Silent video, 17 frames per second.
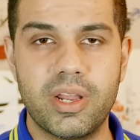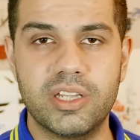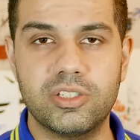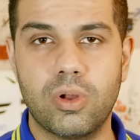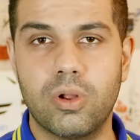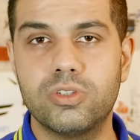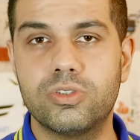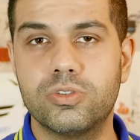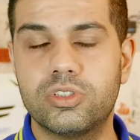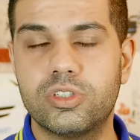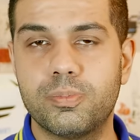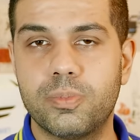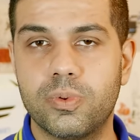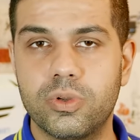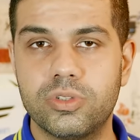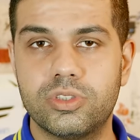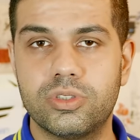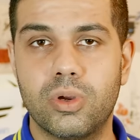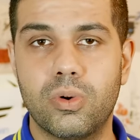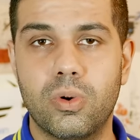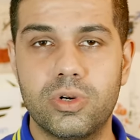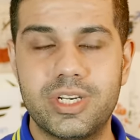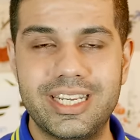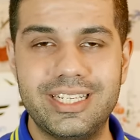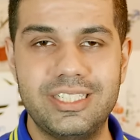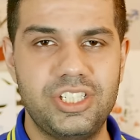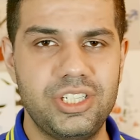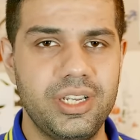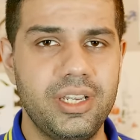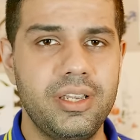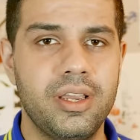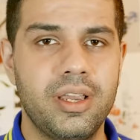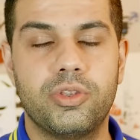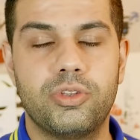Plus also supports
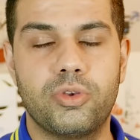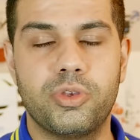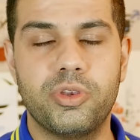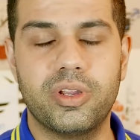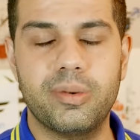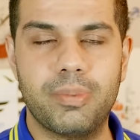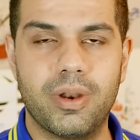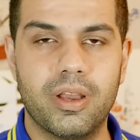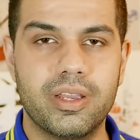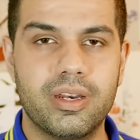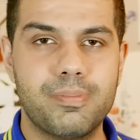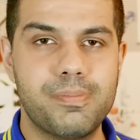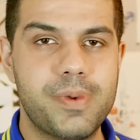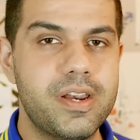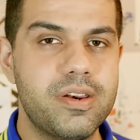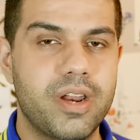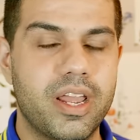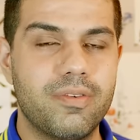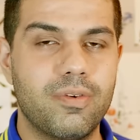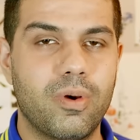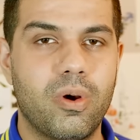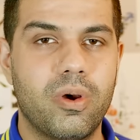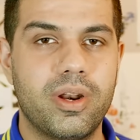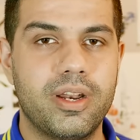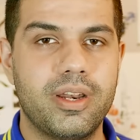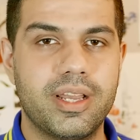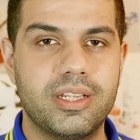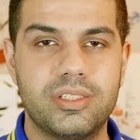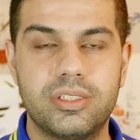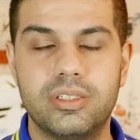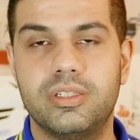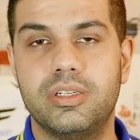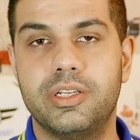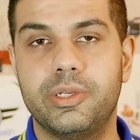OTG, so you can plug in a pen drive or an
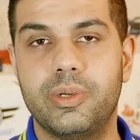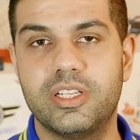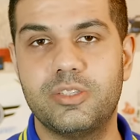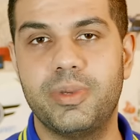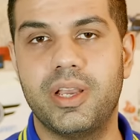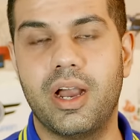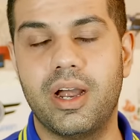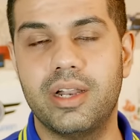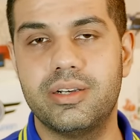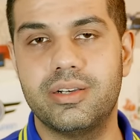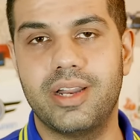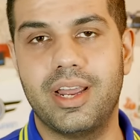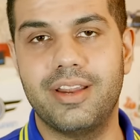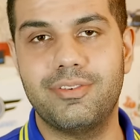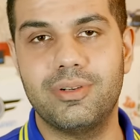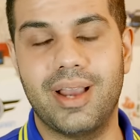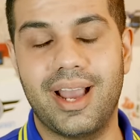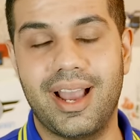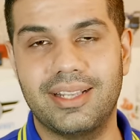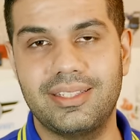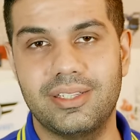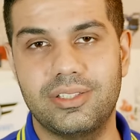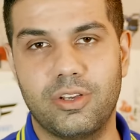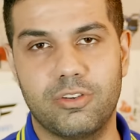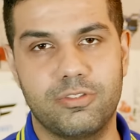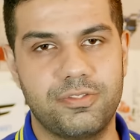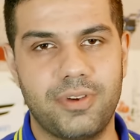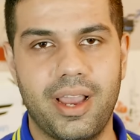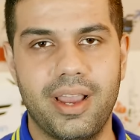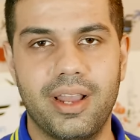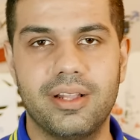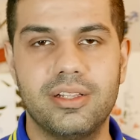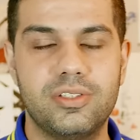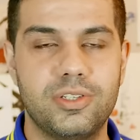external USB hard drive to access your
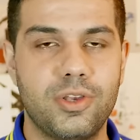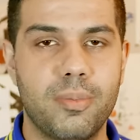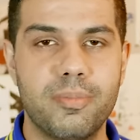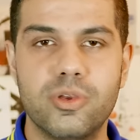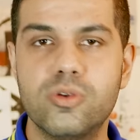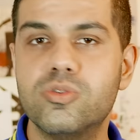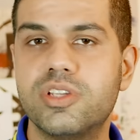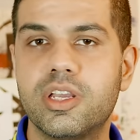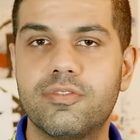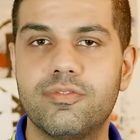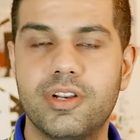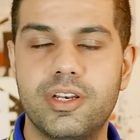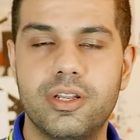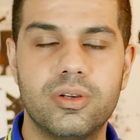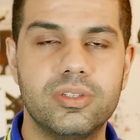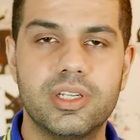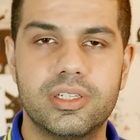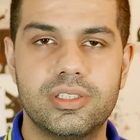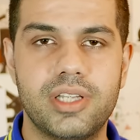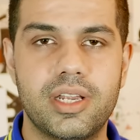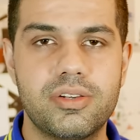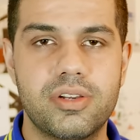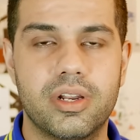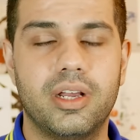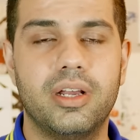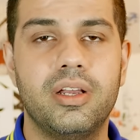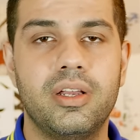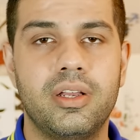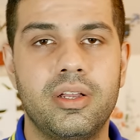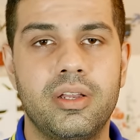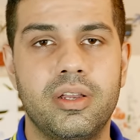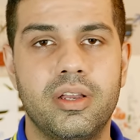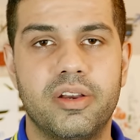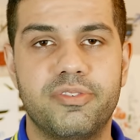files, your music, videos, etc.
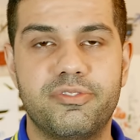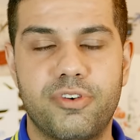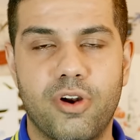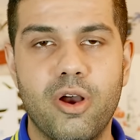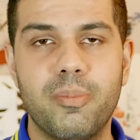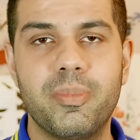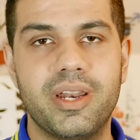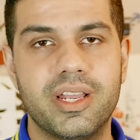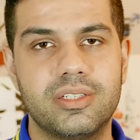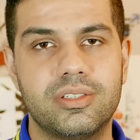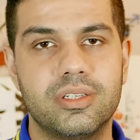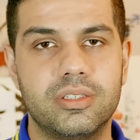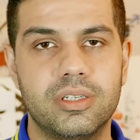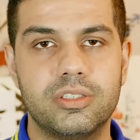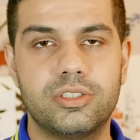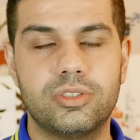from an external